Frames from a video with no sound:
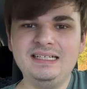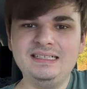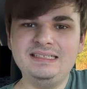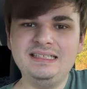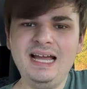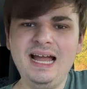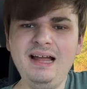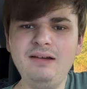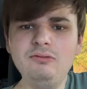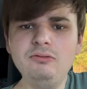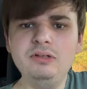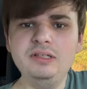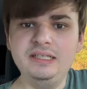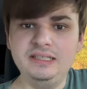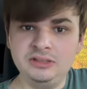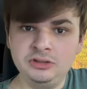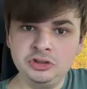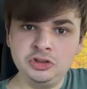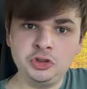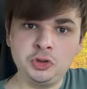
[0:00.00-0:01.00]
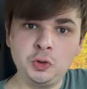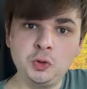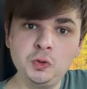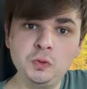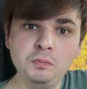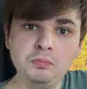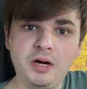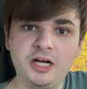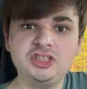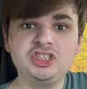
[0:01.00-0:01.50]
not really too
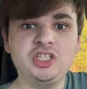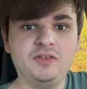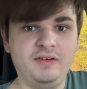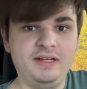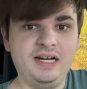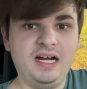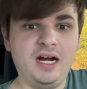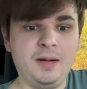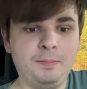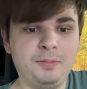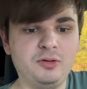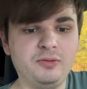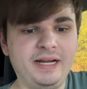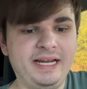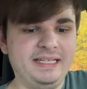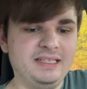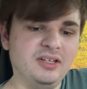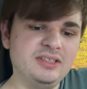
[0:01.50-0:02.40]
much of an upgrade.